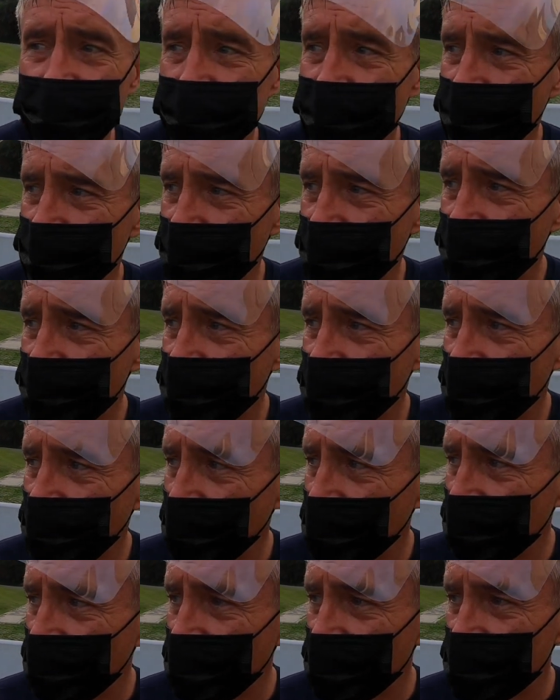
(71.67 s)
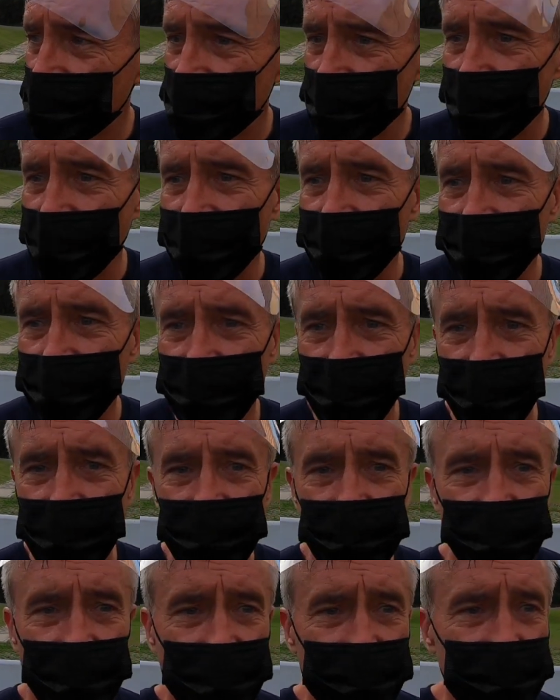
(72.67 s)
something from one of these surrounding
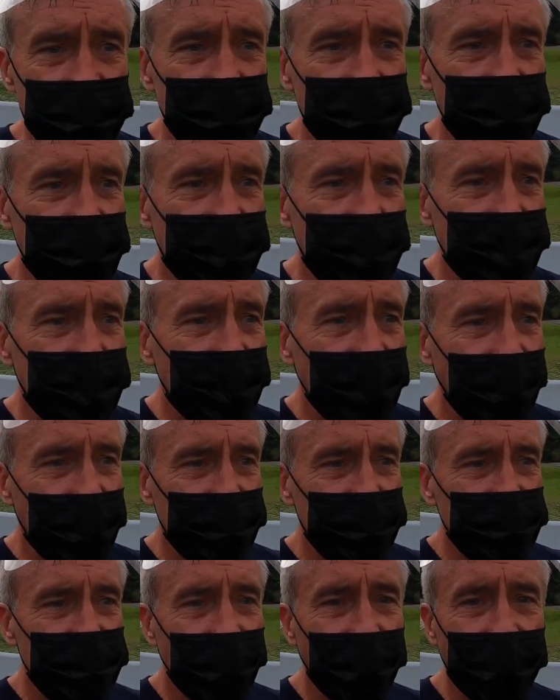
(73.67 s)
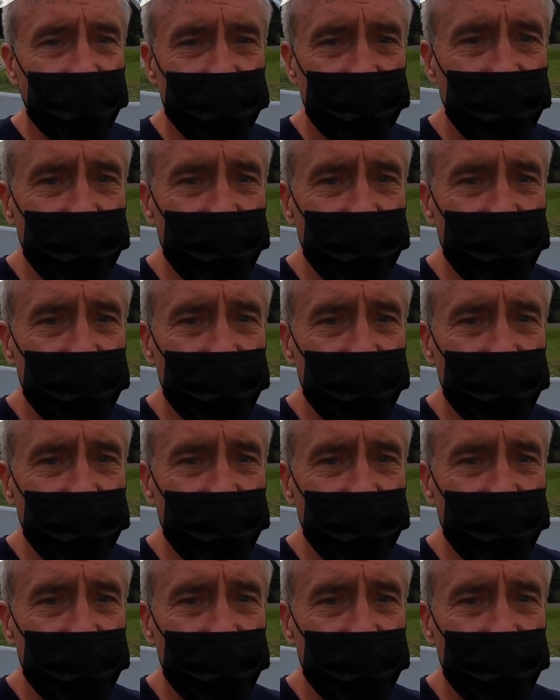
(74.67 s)
restaurants and dine